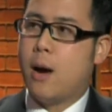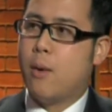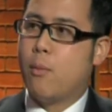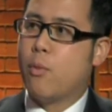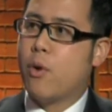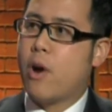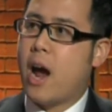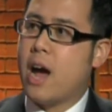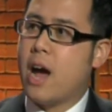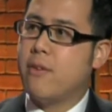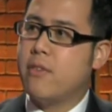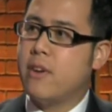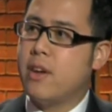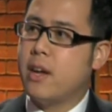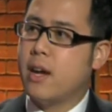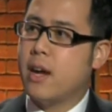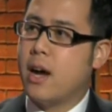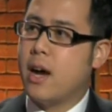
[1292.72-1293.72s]
We're
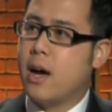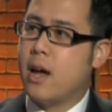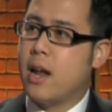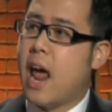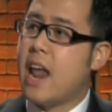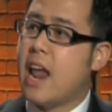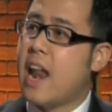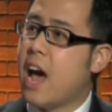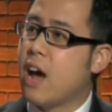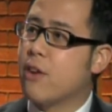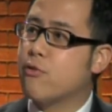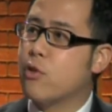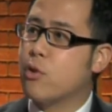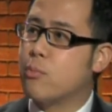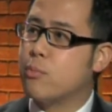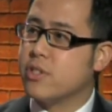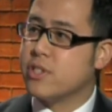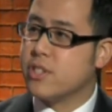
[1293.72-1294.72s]
having an
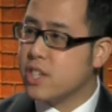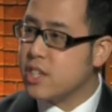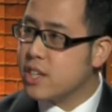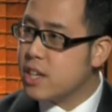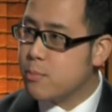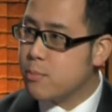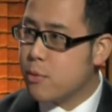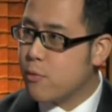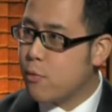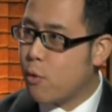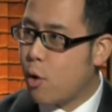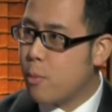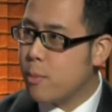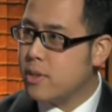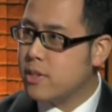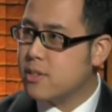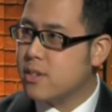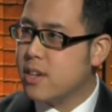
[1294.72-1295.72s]
Afro-Brazilian
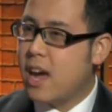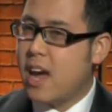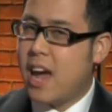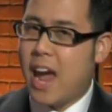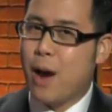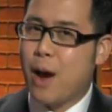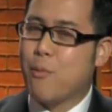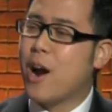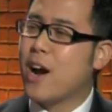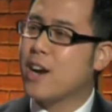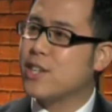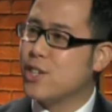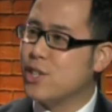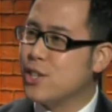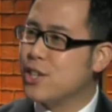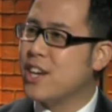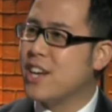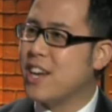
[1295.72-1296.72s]
performance, and we're actually
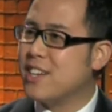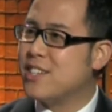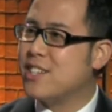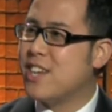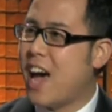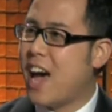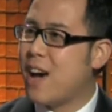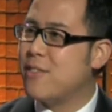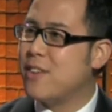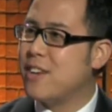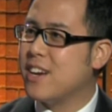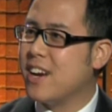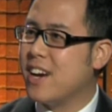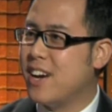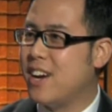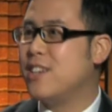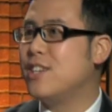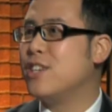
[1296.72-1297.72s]
looking into having
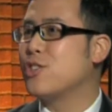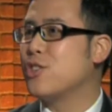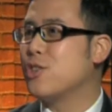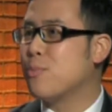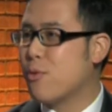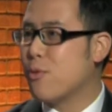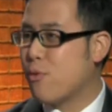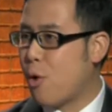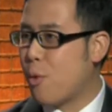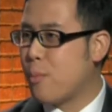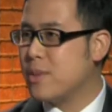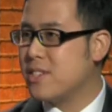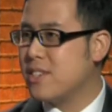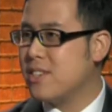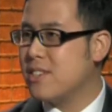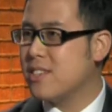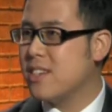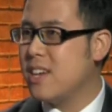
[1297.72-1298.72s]
additional
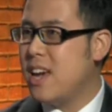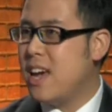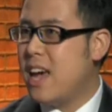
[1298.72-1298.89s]
performances.